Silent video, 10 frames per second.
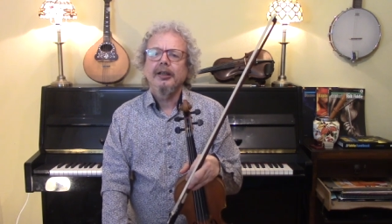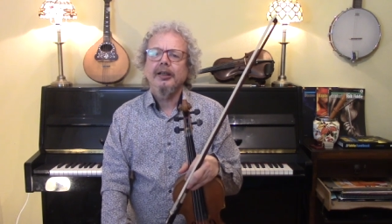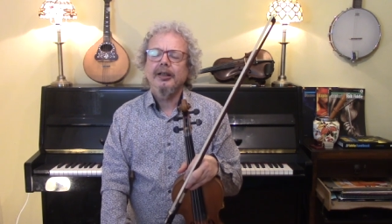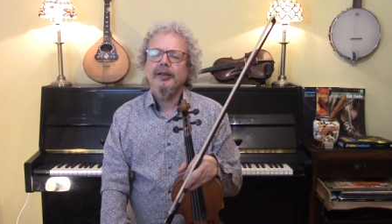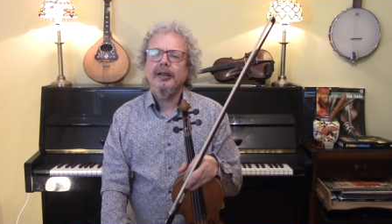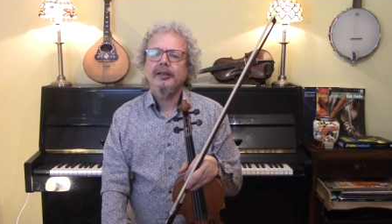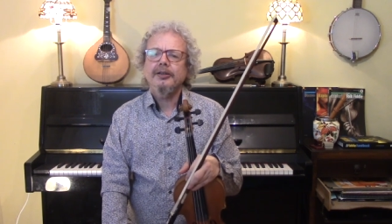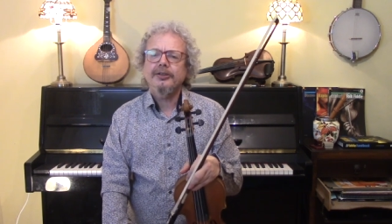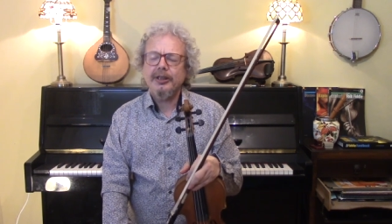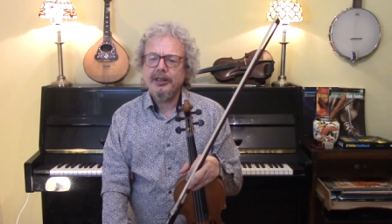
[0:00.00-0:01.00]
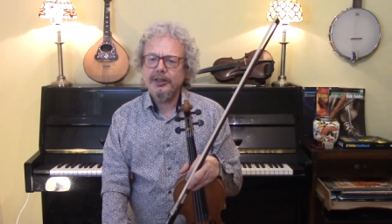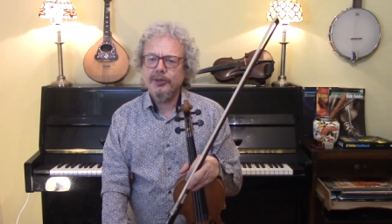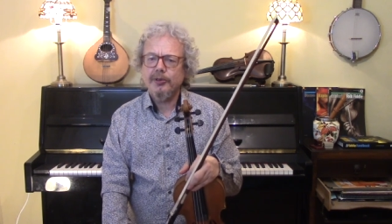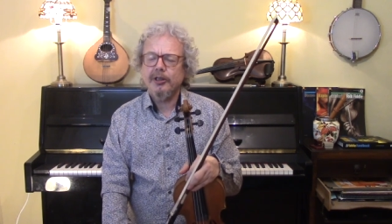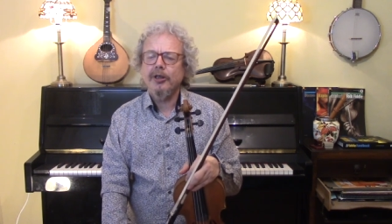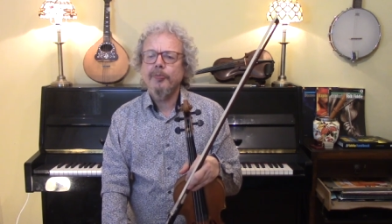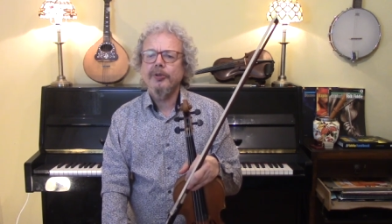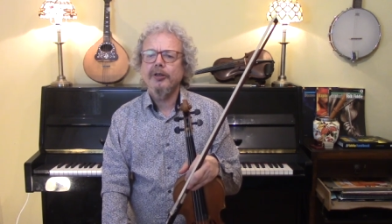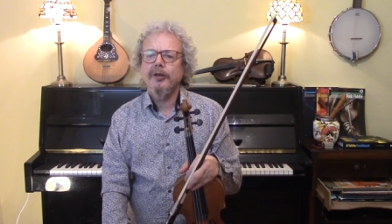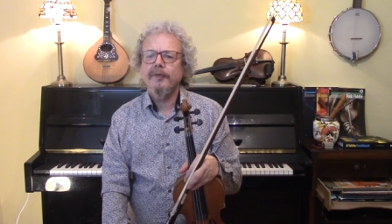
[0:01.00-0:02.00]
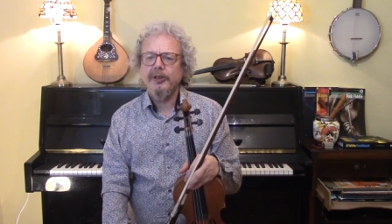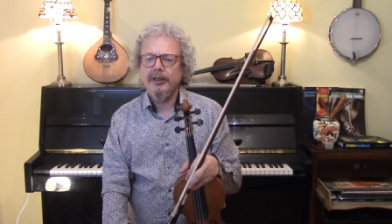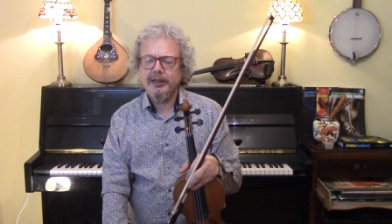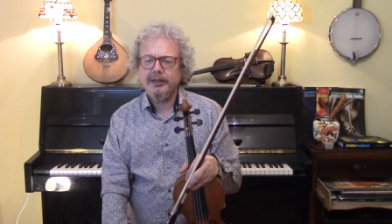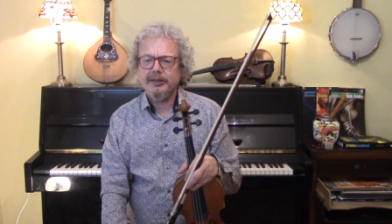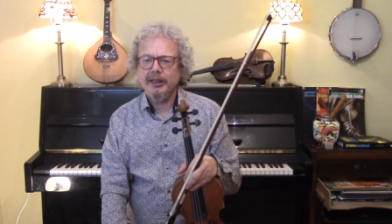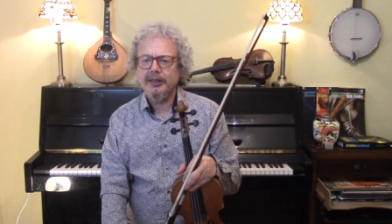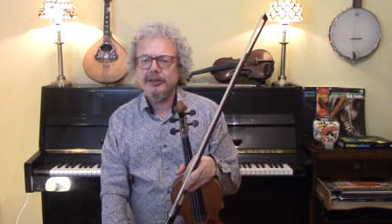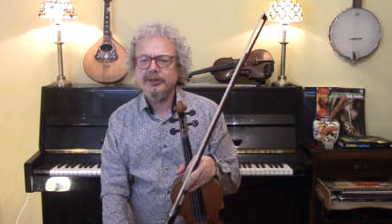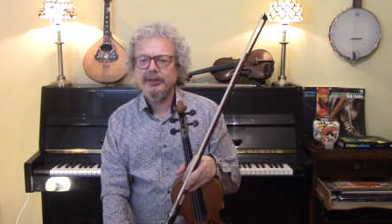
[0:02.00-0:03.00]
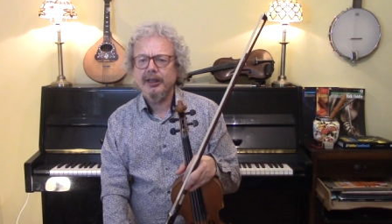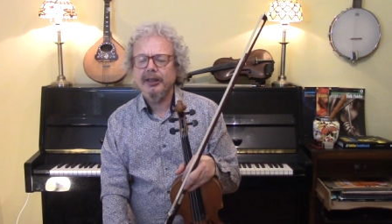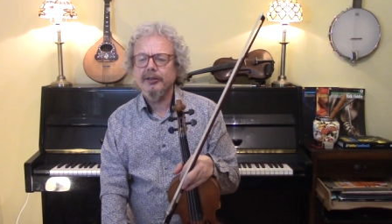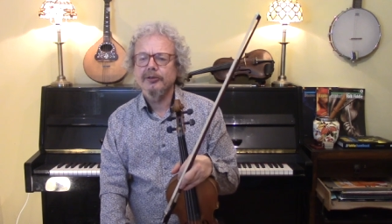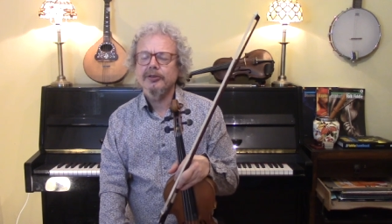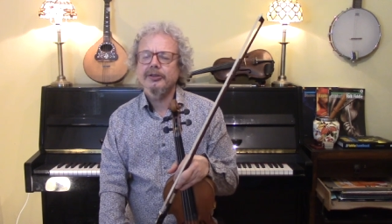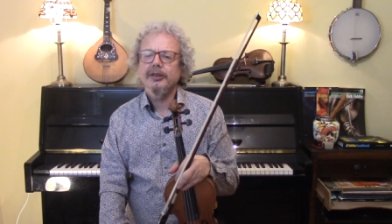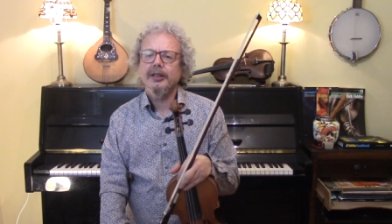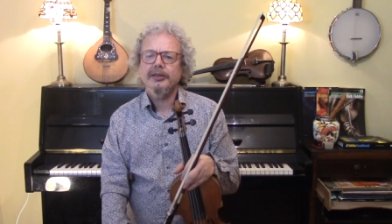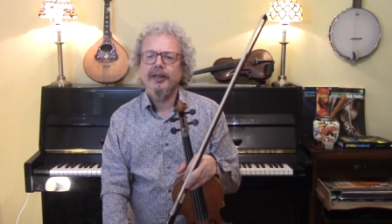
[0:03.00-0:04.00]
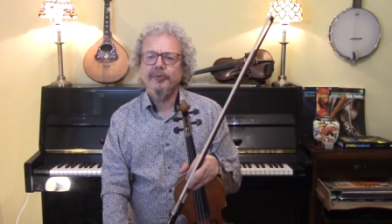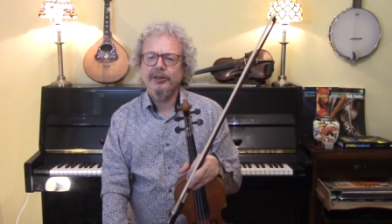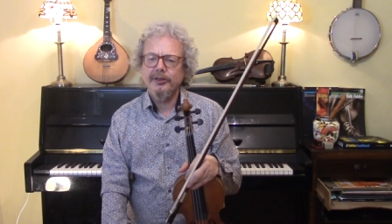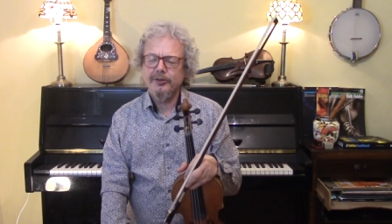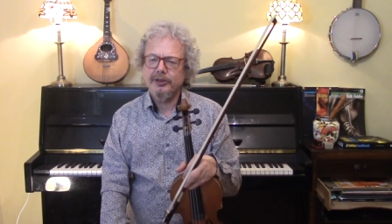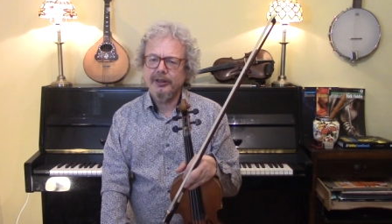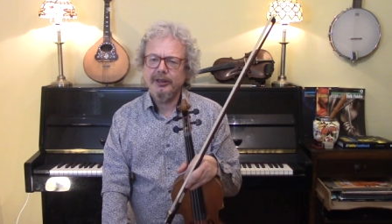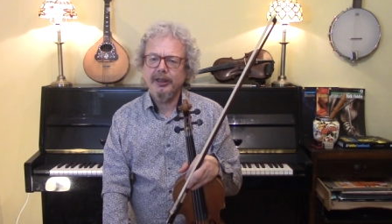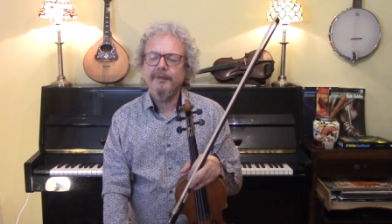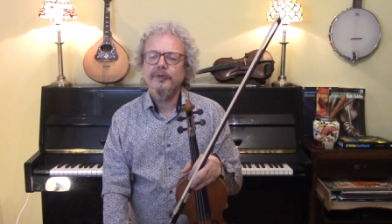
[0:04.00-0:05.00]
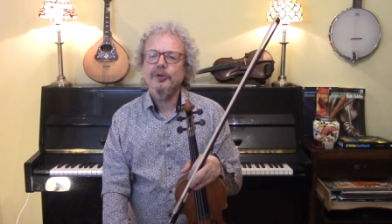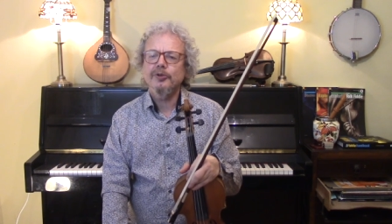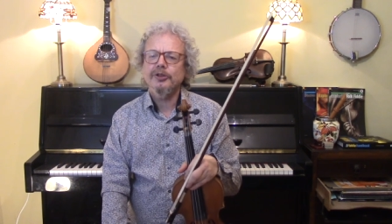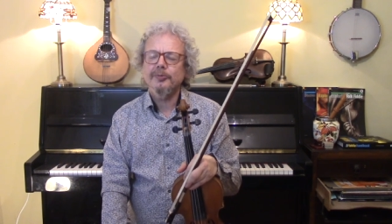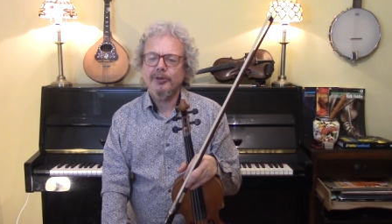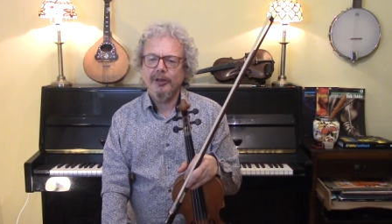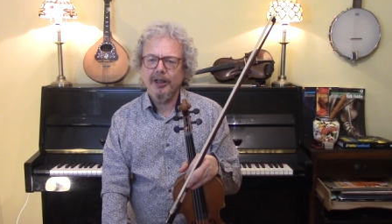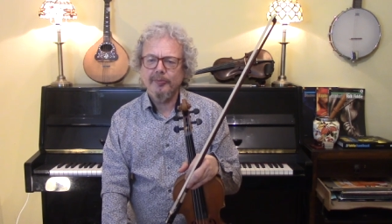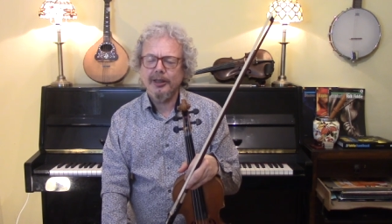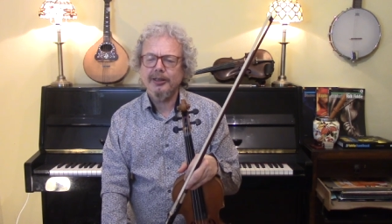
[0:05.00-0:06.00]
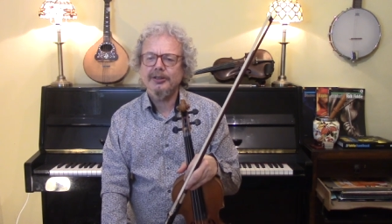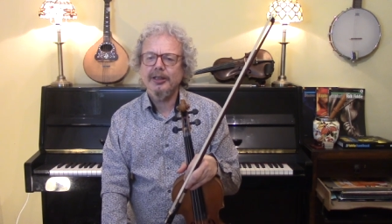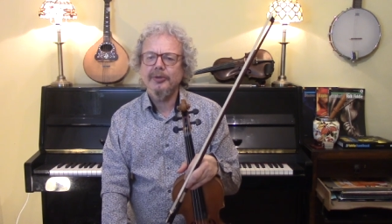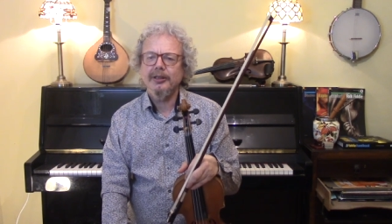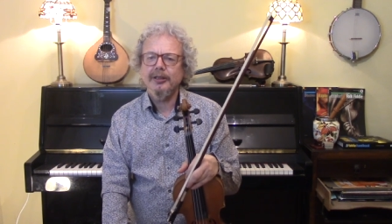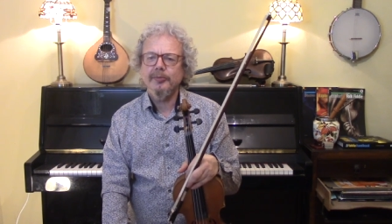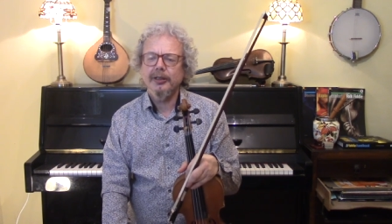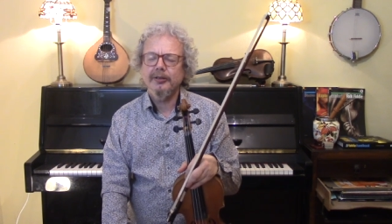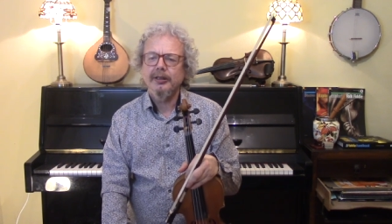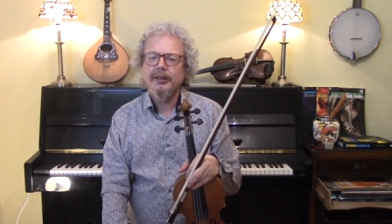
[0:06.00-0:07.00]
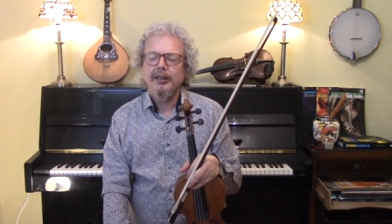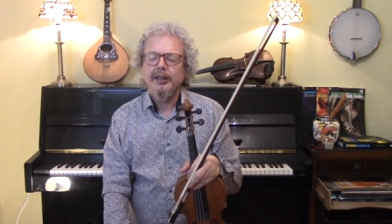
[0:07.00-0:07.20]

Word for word: Uh, I can send you a copy of the licks and scales that I've been using if you subscribe and send me an email.